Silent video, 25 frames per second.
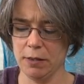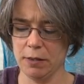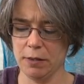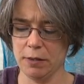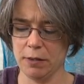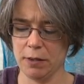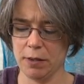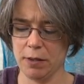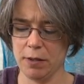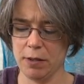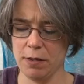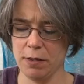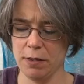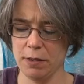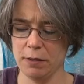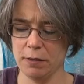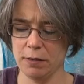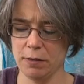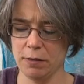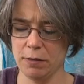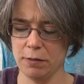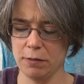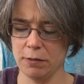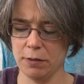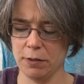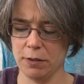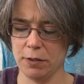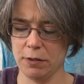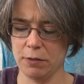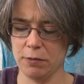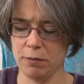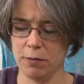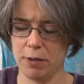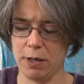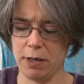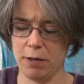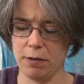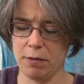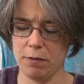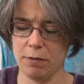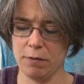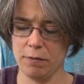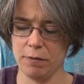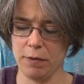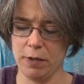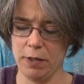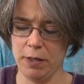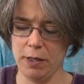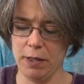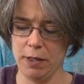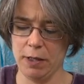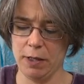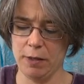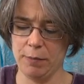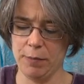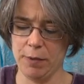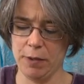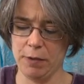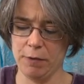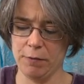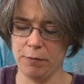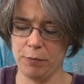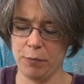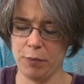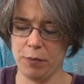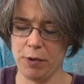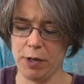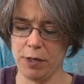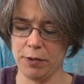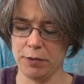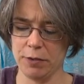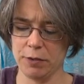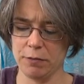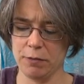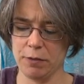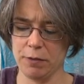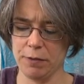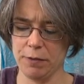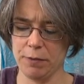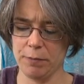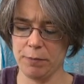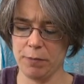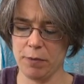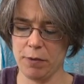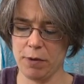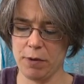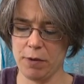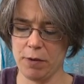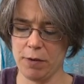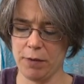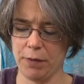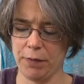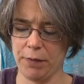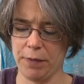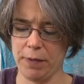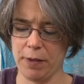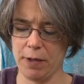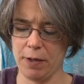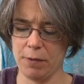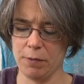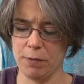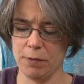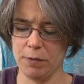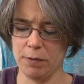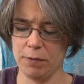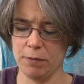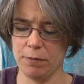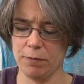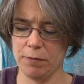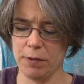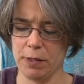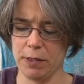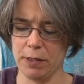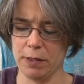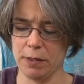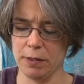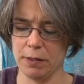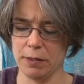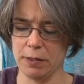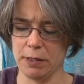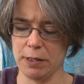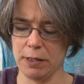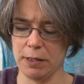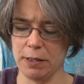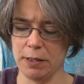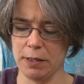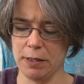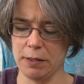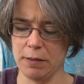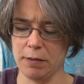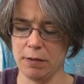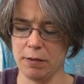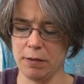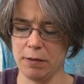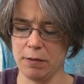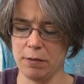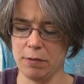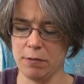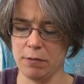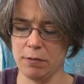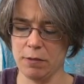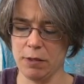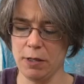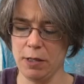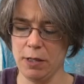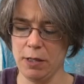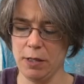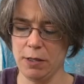turning the hook to 12, a bit of pressure on the brass there with your finger to clear the hole,